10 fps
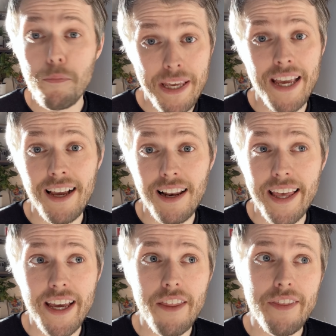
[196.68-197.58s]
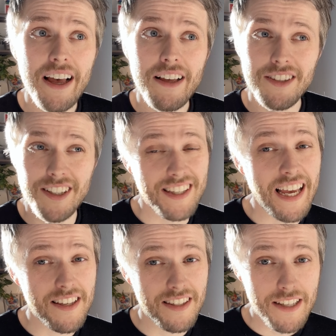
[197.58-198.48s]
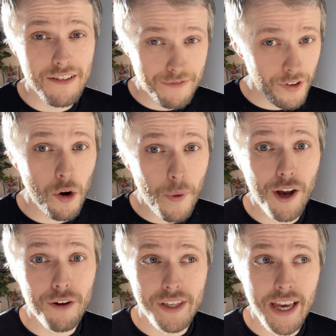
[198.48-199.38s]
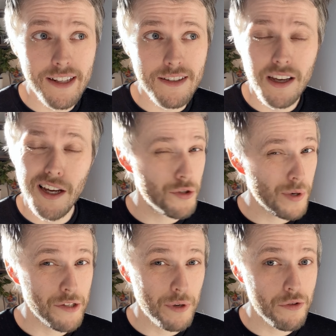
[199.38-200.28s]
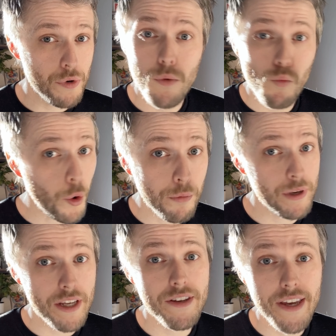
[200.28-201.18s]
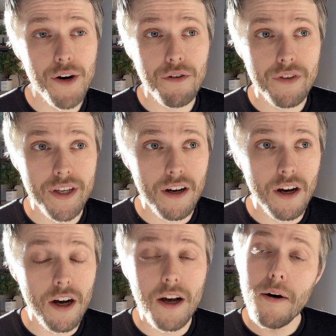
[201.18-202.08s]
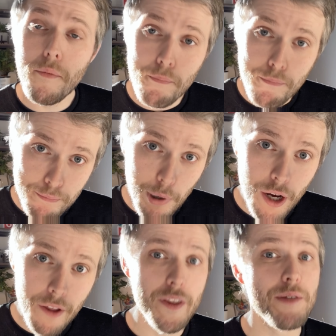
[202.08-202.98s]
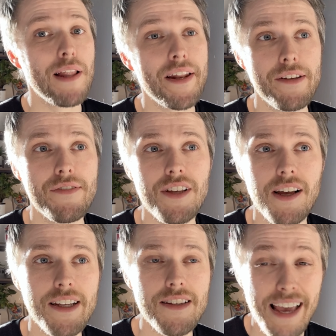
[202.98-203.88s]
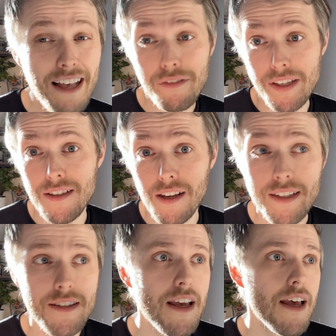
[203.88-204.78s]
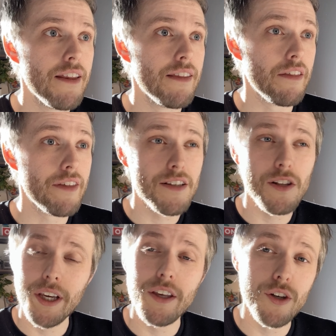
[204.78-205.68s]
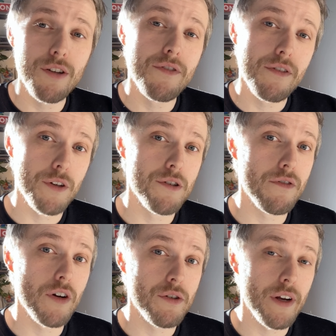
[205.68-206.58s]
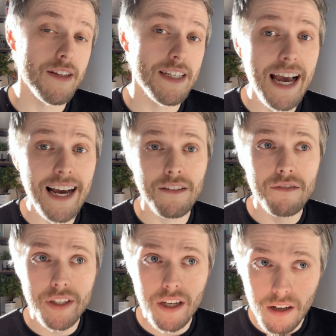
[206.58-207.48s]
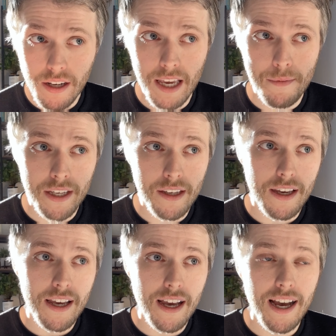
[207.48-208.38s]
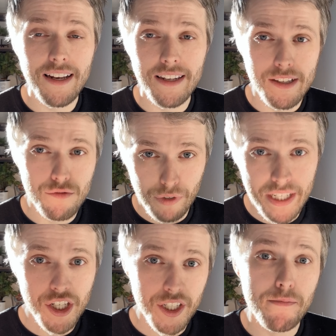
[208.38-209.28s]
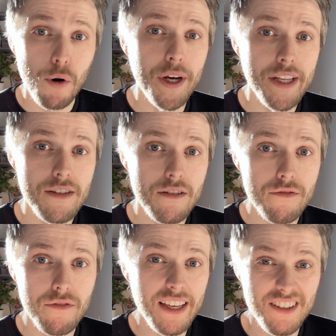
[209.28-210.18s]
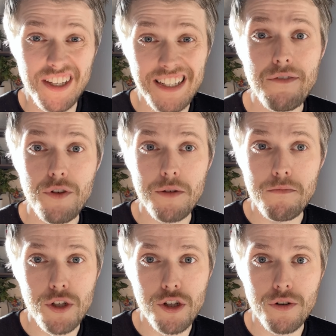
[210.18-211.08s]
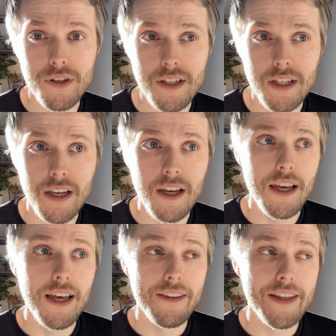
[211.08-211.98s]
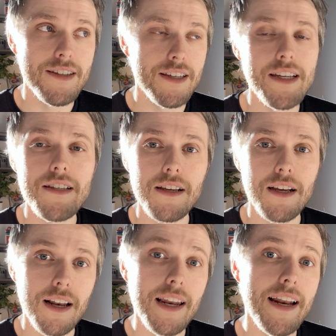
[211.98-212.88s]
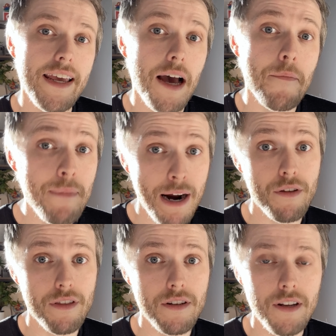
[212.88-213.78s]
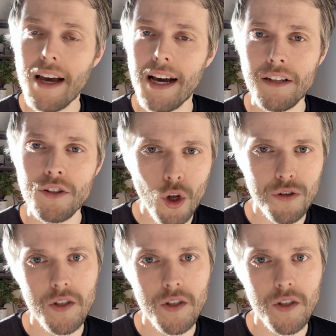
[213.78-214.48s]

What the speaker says: being clear, that success is a far way off yet. 2023 won't be the year of VR. But there's plenty of signs, healthy signs, that things are looking good for the future of virtual reality and VR gaming. And it's reaching a point of like significant maturity. This is clearly a marathon and not a